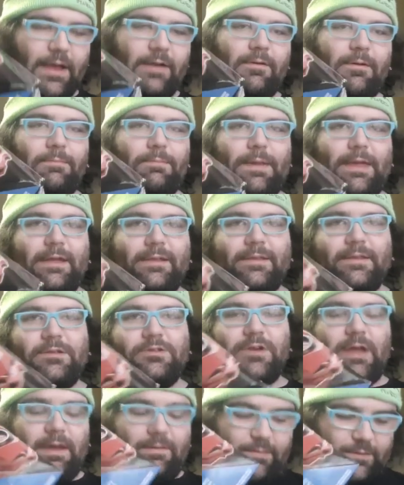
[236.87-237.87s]
I repeat, the
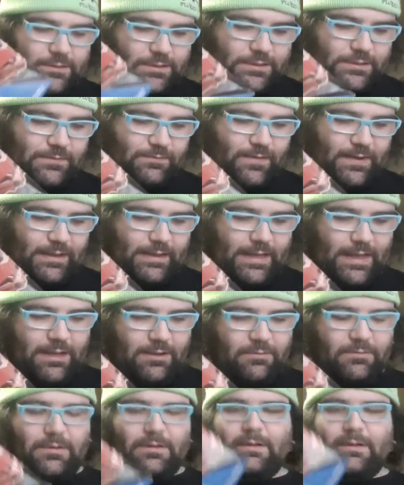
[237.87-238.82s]
driver just fell out.